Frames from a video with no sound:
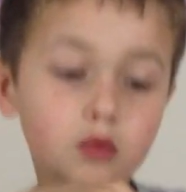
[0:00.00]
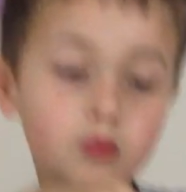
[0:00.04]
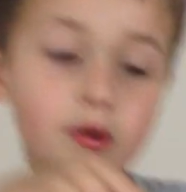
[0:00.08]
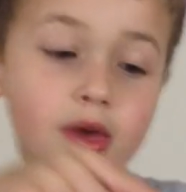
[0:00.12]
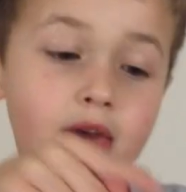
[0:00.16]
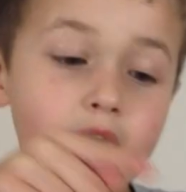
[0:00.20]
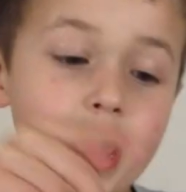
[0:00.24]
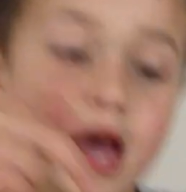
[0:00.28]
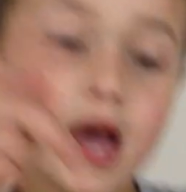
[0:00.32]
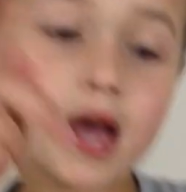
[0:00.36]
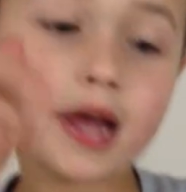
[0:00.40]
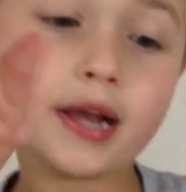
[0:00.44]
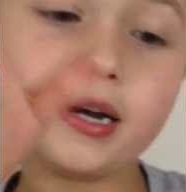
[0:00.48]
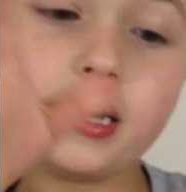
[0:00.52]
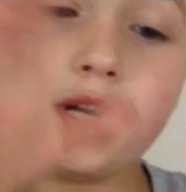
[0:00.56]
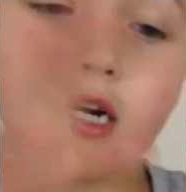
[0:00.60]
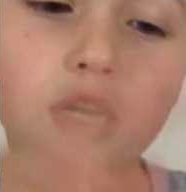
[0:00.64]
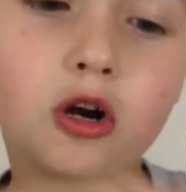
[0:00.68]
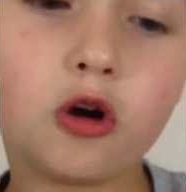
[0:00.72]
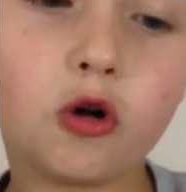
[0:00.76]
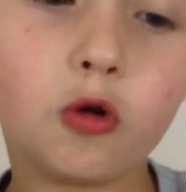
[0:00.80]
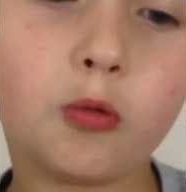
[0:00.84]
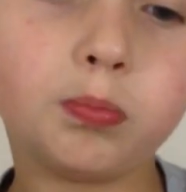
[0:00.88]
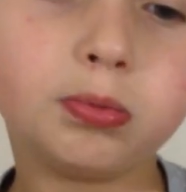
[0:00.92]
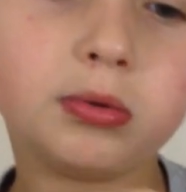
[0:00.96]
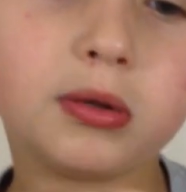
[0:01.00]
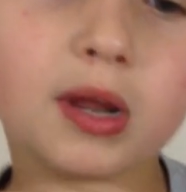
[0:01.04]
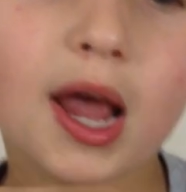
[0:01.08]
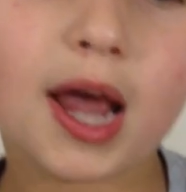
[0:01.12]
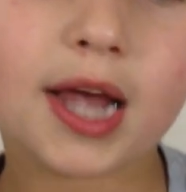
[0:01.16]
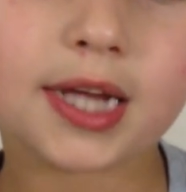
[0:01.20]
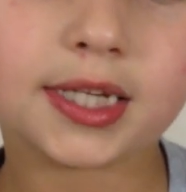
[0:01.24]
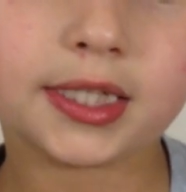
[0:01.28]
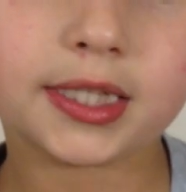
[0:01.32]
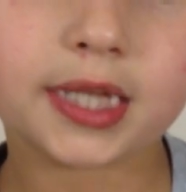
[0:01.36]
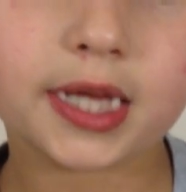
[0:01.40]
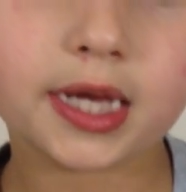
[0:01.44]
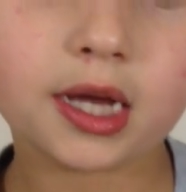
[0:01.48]
We had no
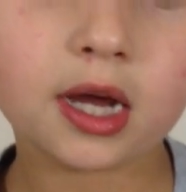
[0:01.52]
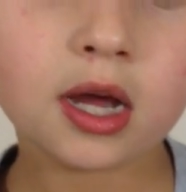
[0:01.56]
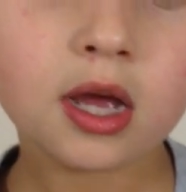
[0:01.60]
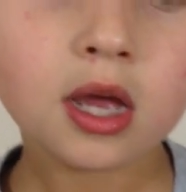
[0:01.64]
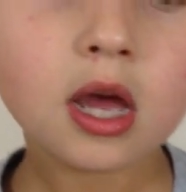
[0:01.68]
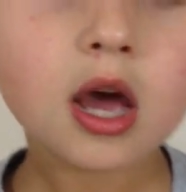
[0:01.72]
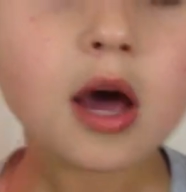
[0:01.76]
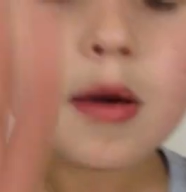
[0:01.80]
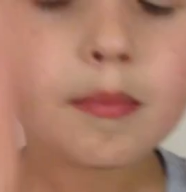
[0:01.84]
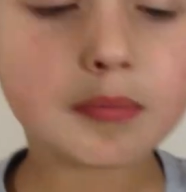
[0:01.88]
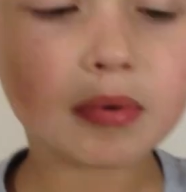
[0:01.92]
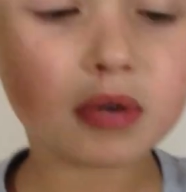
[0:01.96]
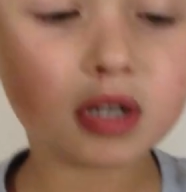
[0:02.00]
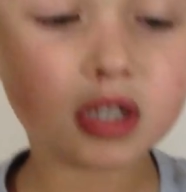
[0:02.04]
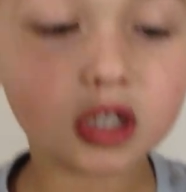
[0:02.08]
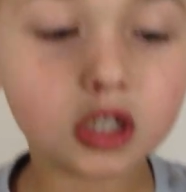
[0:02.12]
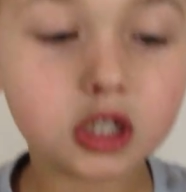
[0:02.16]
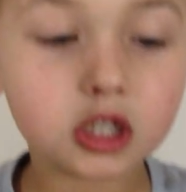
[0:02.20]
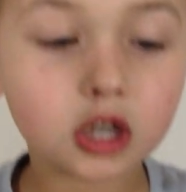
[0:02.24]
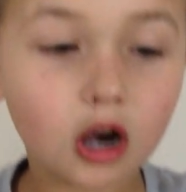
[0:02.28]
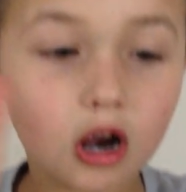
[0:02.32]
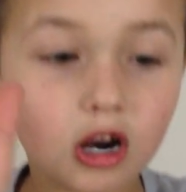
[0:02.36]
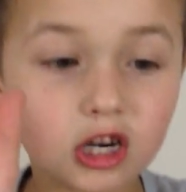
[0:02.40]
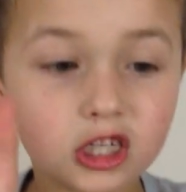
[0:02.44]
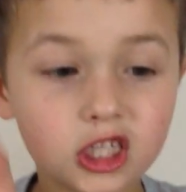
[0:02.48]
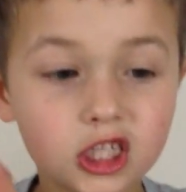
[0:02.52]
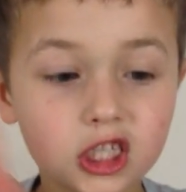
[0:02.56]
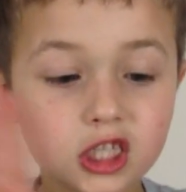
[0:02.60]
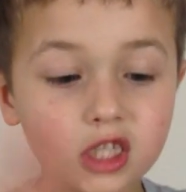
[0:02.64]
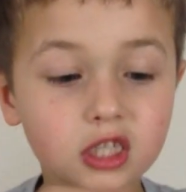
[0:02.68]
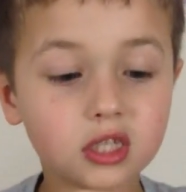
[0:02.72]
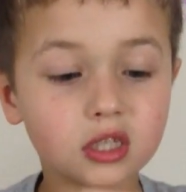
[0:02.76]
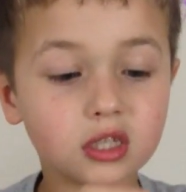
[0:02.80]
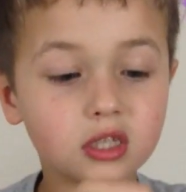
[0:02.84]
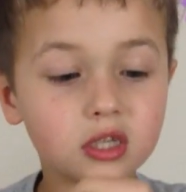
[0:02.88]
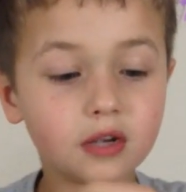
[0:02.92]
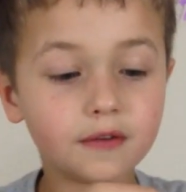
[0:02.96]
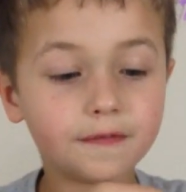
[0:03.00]
plastic, but
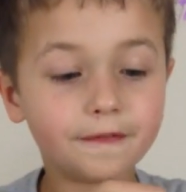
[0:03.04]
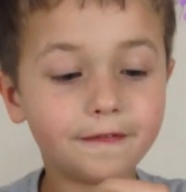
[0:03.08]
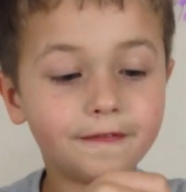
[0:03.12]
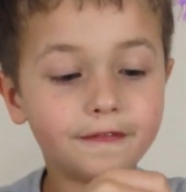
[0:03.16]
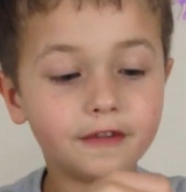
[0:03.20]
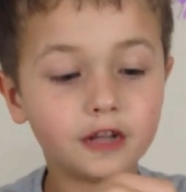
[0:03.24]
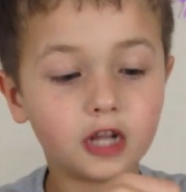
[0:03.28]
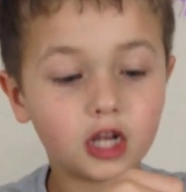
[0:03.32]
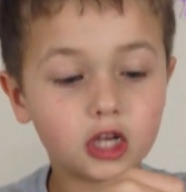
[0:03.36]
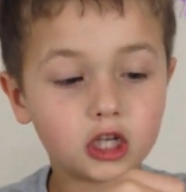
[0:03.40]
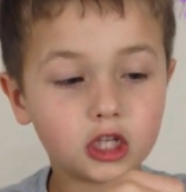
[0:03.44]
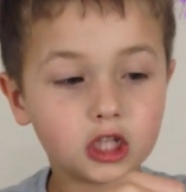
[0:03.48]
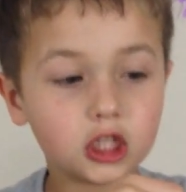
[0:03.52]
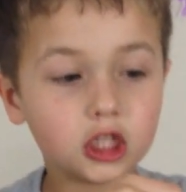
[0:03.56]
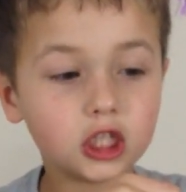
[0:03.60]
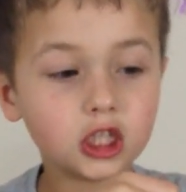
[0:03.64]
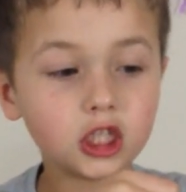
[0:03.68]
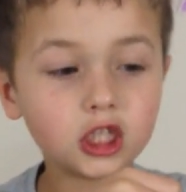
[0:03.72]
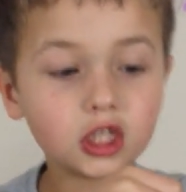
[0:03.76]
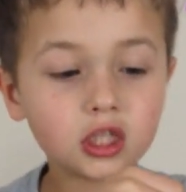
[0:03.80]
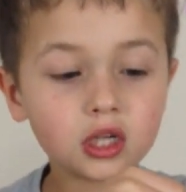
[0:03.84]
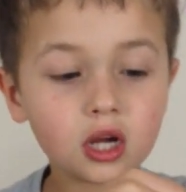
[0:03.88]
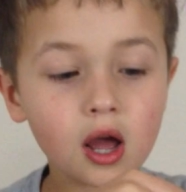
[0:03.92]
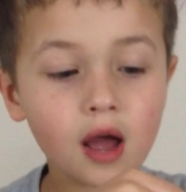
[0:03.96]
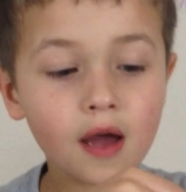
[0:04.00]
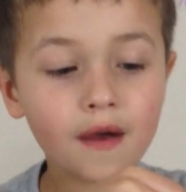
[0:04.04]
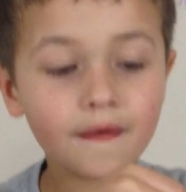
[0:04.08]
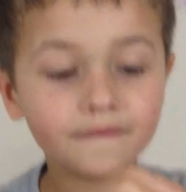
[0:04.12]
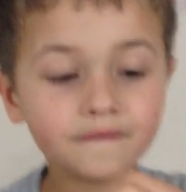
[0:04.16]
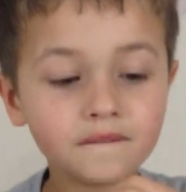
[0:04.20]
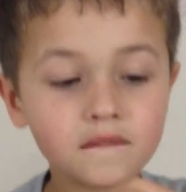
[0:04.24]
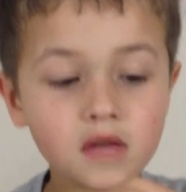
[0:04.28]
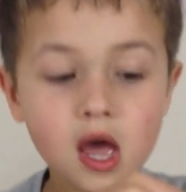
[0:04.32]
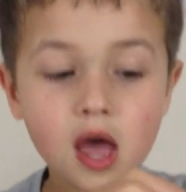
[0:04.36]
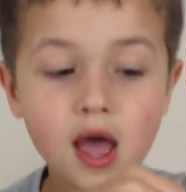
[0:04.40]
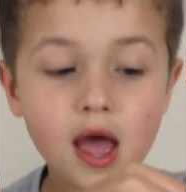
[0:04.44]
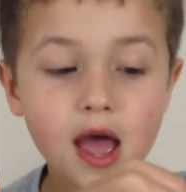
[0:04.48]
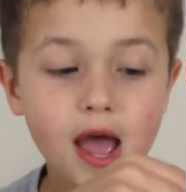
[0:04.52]
Josh's plushie
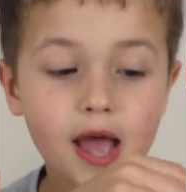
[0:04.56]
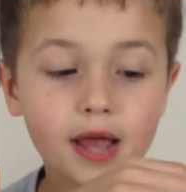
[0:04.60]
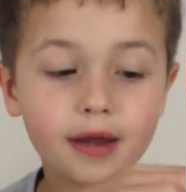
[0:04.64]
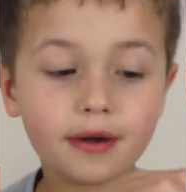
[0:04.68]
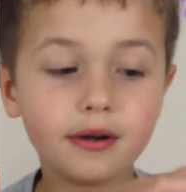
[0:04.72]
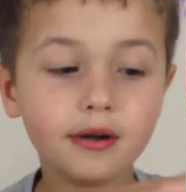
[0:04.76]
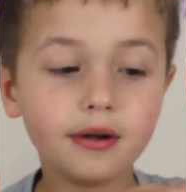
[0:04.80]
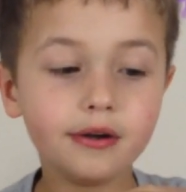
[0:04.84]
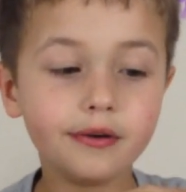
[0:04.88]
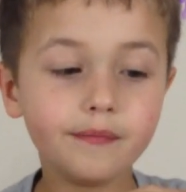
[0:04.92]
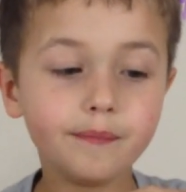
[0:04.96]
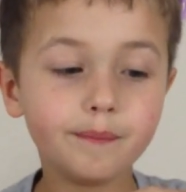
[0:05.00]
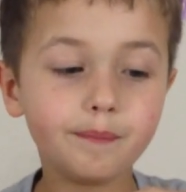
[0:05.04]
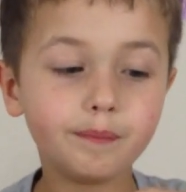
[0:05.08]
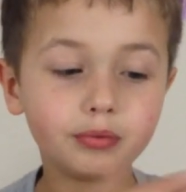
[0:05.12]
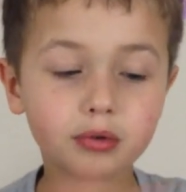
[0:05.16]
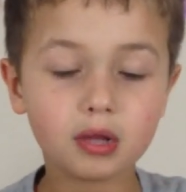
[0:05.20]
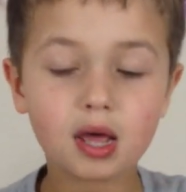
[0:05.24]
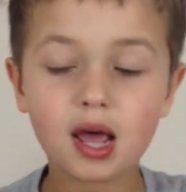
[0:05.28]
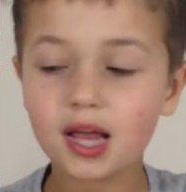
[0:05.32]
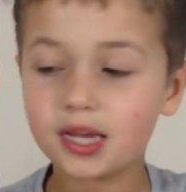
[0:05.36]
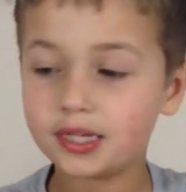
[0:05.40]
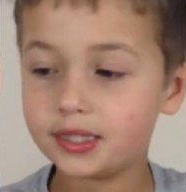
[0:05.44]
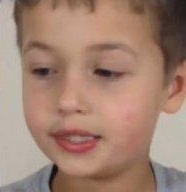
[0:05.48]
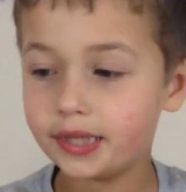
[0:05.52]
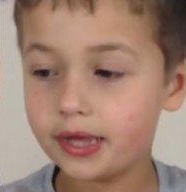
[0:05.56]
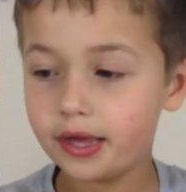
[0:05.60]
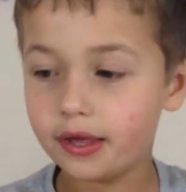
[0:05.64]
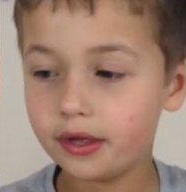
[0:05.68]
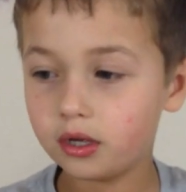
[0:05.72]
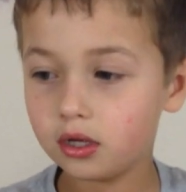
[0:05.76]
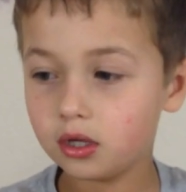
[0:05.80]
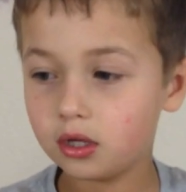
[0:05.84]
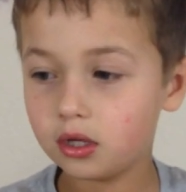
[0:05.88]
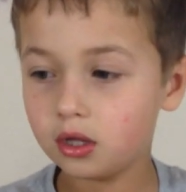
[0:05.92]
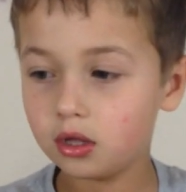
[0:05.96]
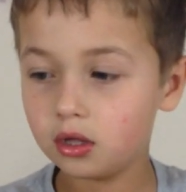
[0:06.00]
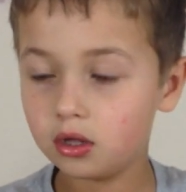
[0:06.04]
had plastic.
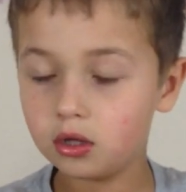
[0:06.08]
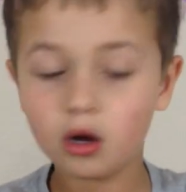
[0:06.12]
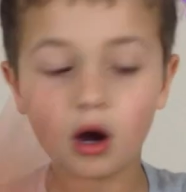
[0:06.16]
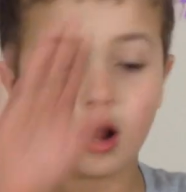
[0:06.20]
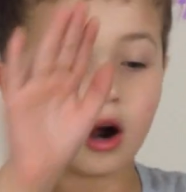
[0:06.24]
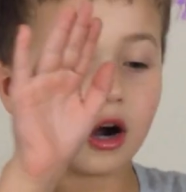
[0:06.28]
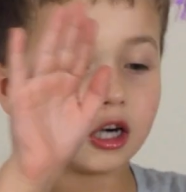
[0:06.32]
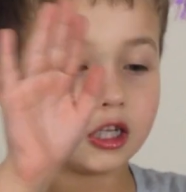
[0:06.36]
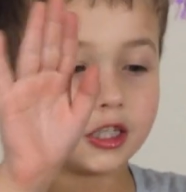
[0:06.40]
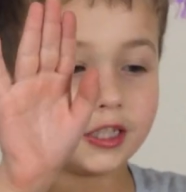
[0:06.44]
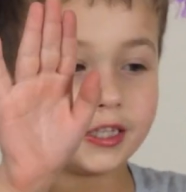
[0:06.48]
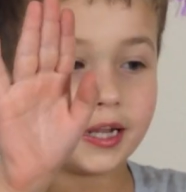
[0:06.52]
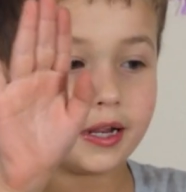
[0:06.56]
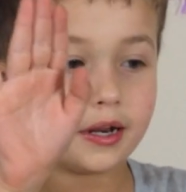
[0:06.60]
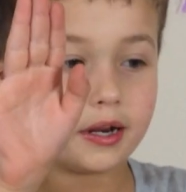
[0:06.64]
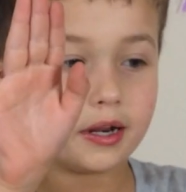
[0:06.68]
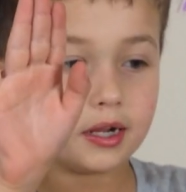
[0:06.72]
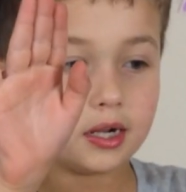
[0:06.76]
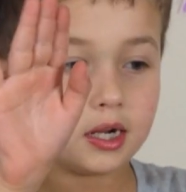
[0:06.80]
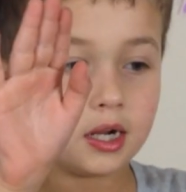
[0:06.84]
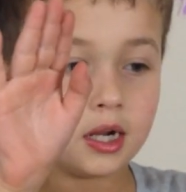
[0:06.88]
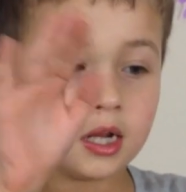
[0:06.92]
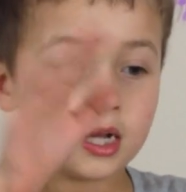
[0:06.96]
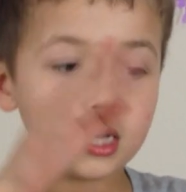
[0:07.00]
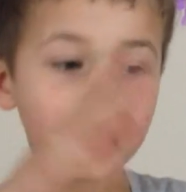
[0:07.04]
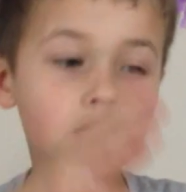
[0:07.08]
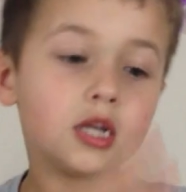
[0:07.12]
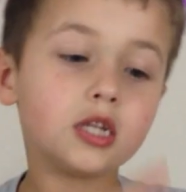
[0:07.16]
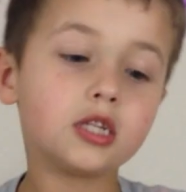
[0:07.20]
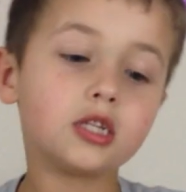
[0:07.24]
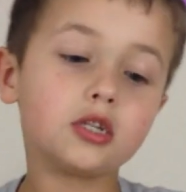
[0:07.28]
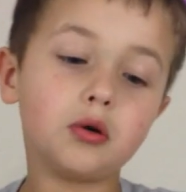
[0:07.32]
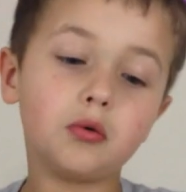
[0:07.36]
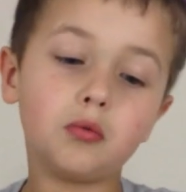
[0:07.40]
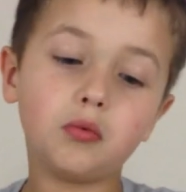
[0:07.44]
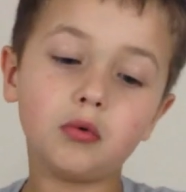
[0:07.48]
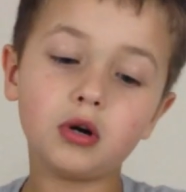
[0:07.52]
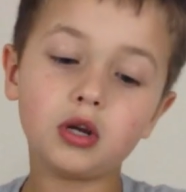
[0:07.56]
Art did it.
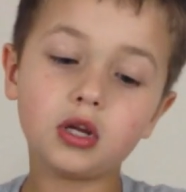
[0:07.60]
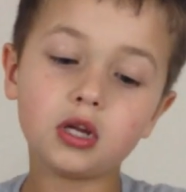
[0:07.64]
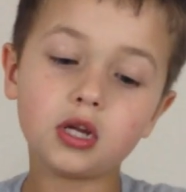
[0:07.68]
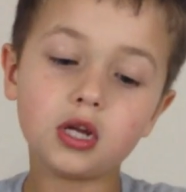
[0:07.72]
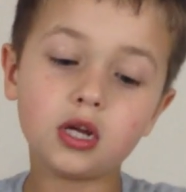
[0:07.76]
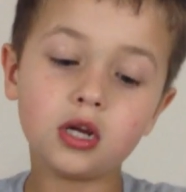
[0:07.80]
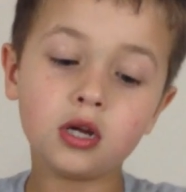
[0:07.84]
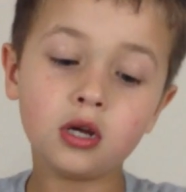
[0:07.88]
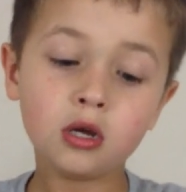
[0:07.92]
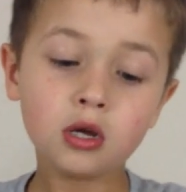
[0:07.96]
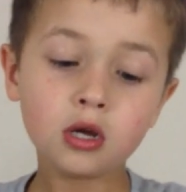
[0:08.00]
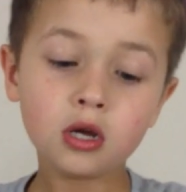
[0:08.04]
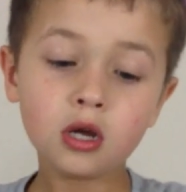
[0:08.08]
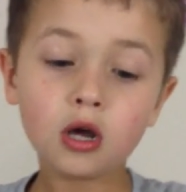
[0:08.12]
So we're gonna...